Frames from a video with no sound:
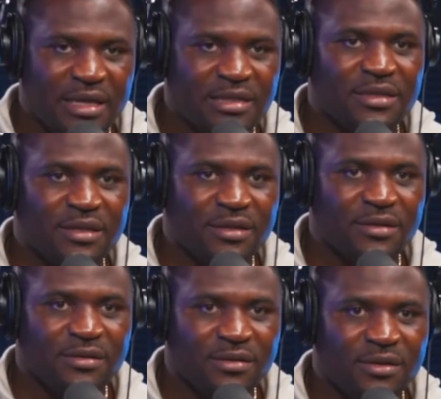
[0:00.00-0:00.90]
is gonna
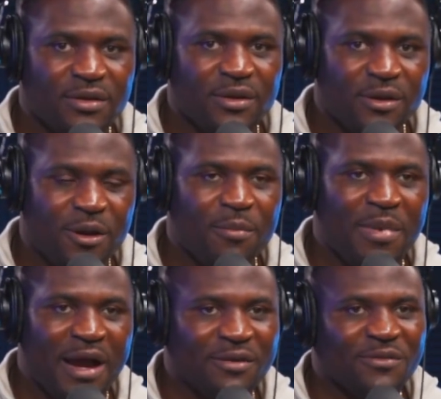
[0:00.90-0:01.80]
come
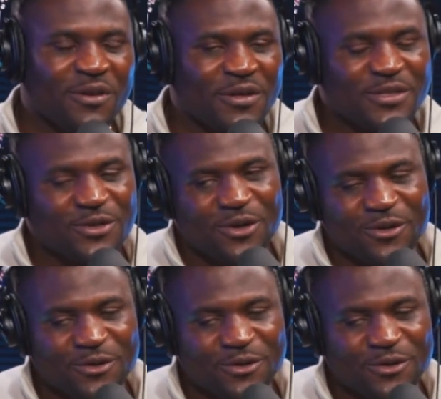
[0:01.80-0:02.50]
back very strong.